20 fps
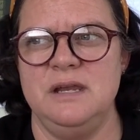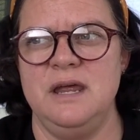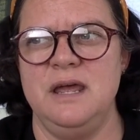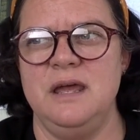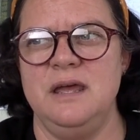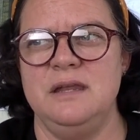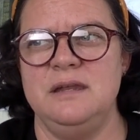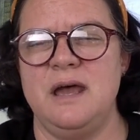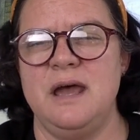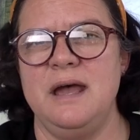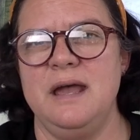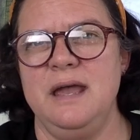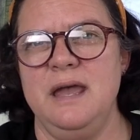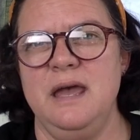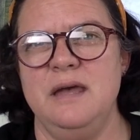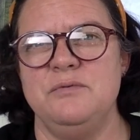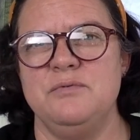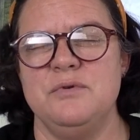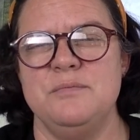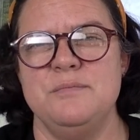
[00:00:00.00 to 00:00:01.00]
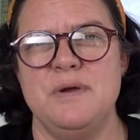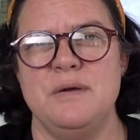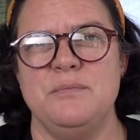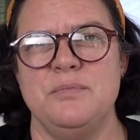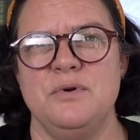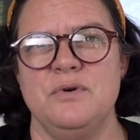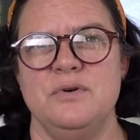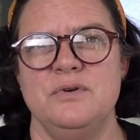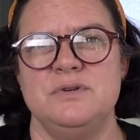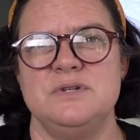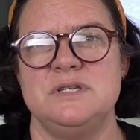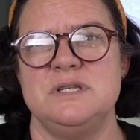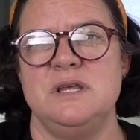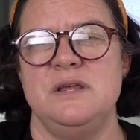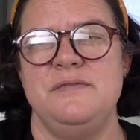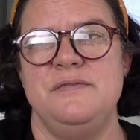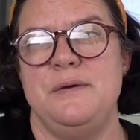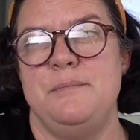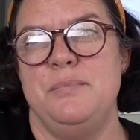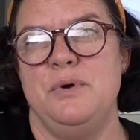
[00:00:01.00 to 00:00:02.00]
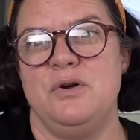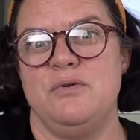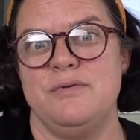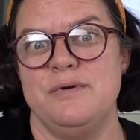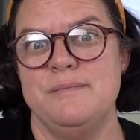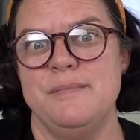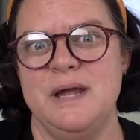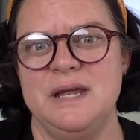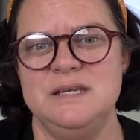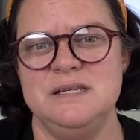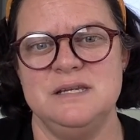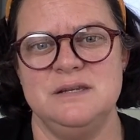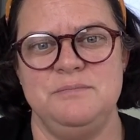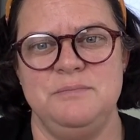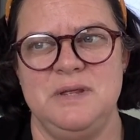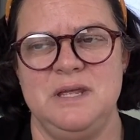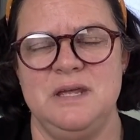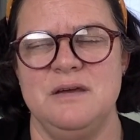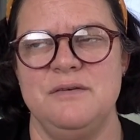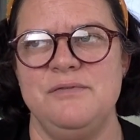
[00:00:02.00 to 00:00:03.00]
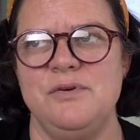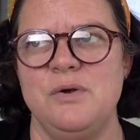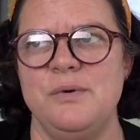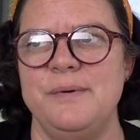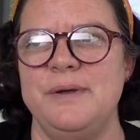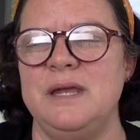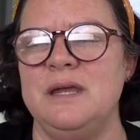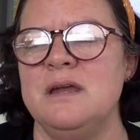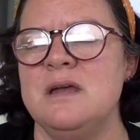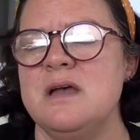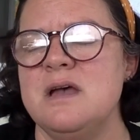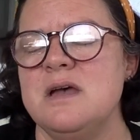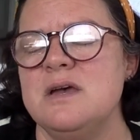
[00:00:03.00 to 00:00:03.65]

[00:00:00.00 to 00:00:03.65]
And I had remembered, the book reminded me of going